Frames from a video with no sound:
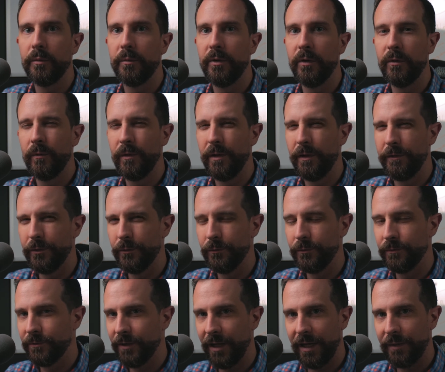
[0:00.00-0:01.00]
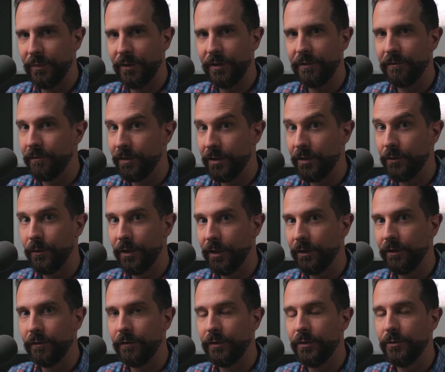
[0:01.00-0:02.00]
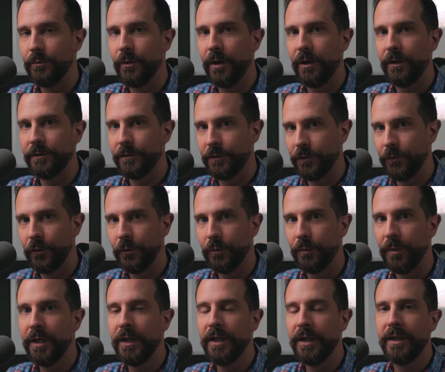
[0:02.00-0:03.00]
but if you type in video interview on Zoom,